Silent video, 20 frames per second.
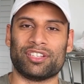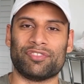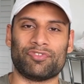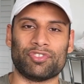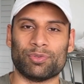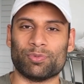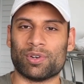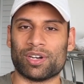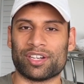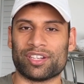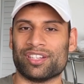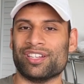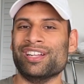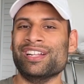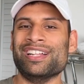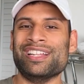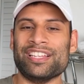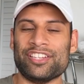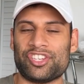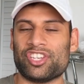if you want to
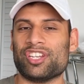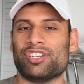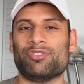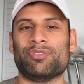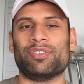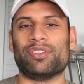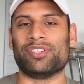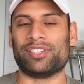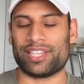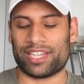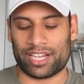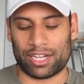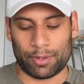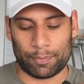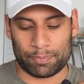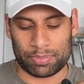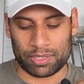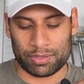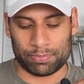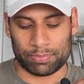genuinely
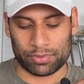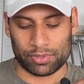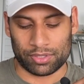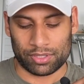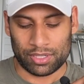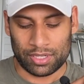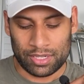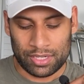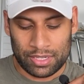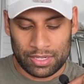help people?